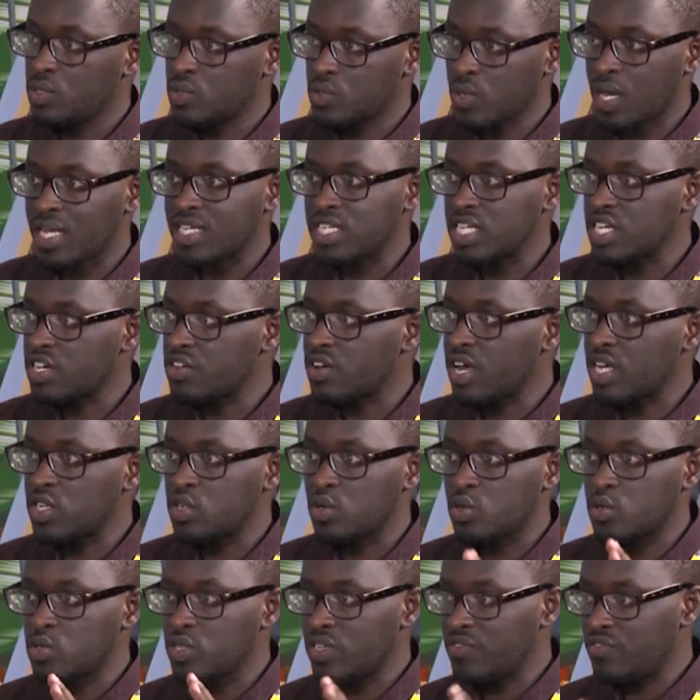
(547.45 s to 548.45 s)
to undergrad
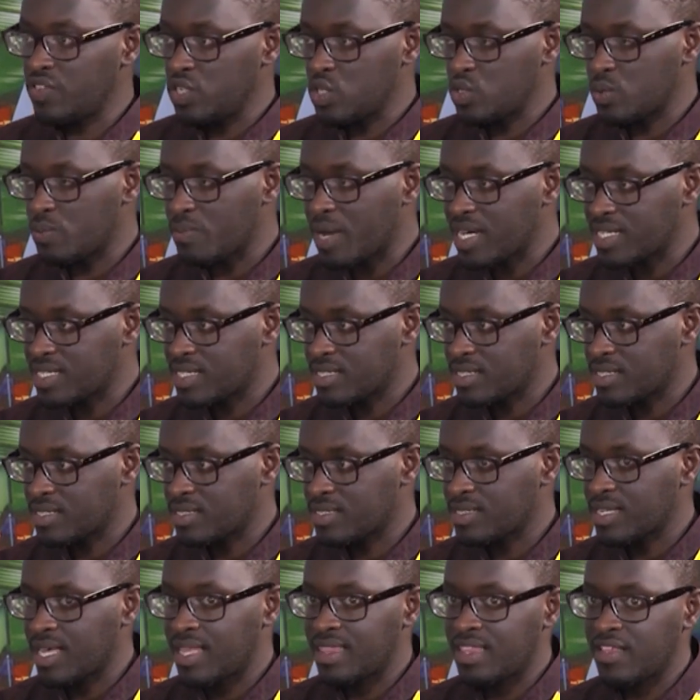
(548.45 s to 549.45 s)
or even to
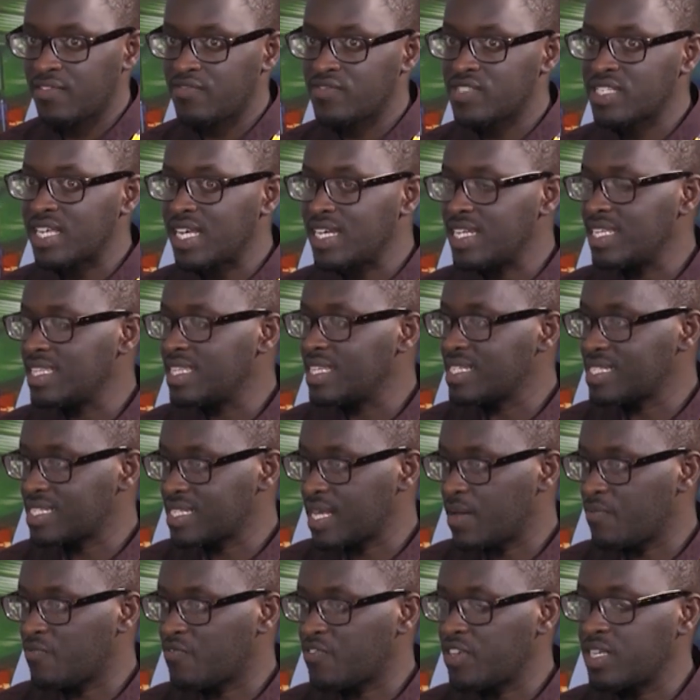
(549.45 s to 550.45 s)
masters and they've studied the
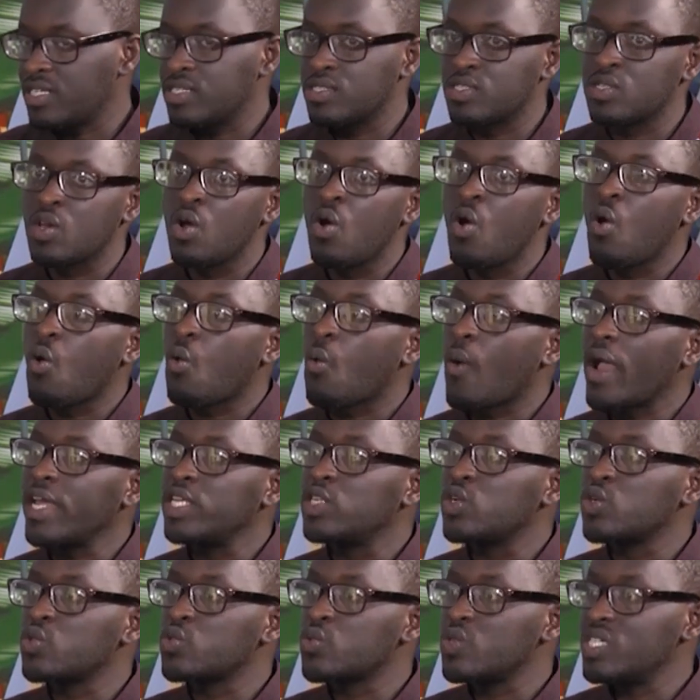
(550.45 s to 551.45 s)
STEM fields, why
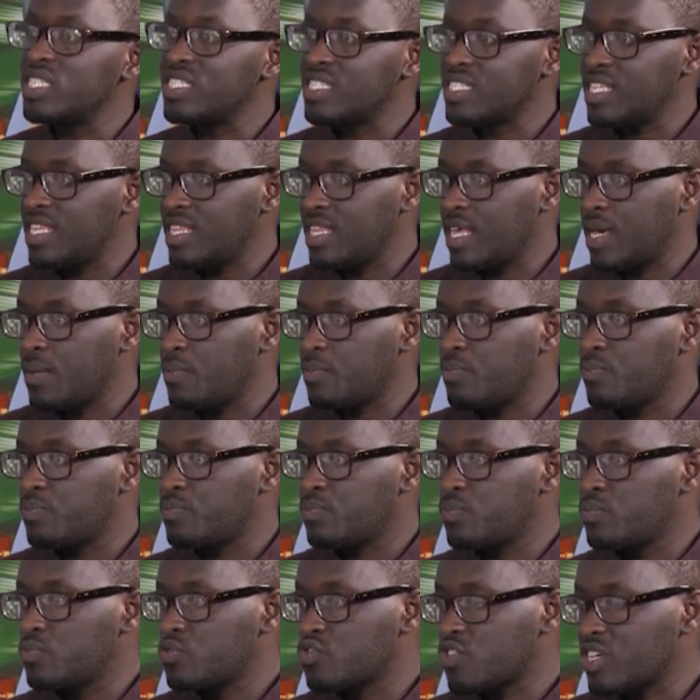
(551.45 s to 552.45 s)
don't we see
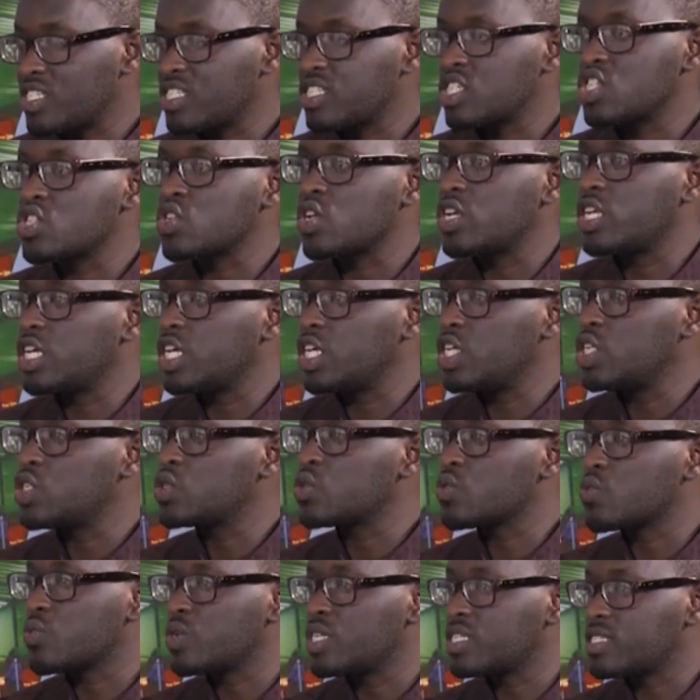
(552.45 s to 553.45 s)
them transitioning
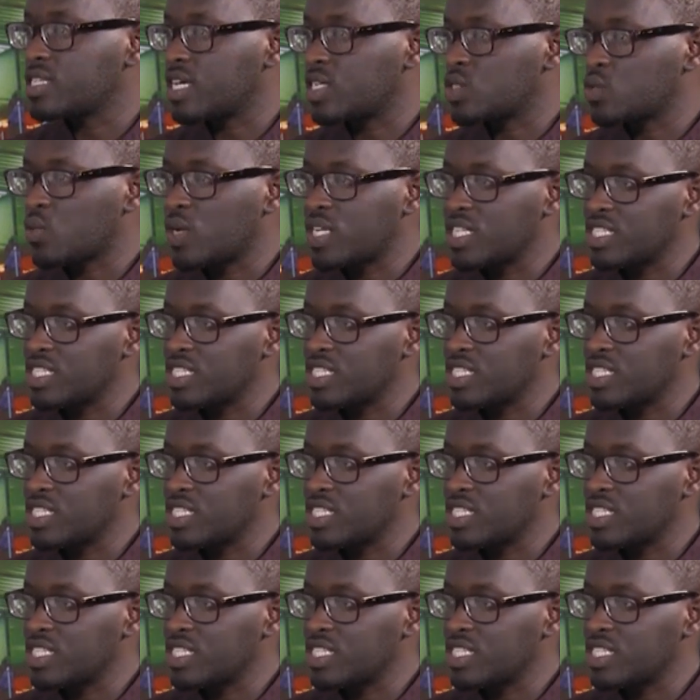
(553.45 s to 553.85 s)
into research?